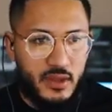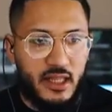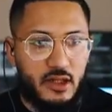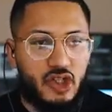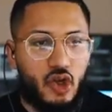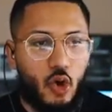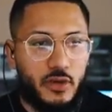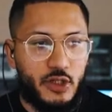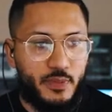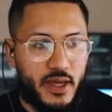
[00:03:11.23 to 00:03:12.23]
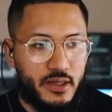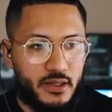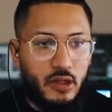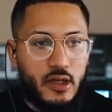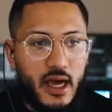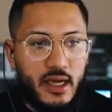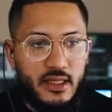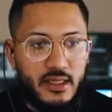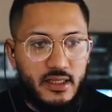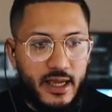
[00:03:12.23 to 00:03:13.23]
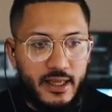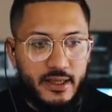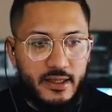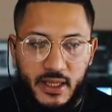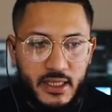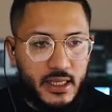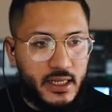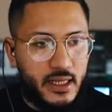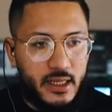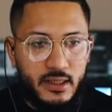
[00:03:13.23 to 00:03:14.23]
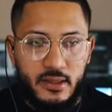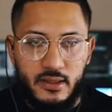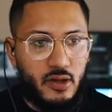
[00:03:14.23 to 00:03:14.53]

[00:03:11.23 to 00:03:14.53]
That looks so much better. Look how he did that blended it in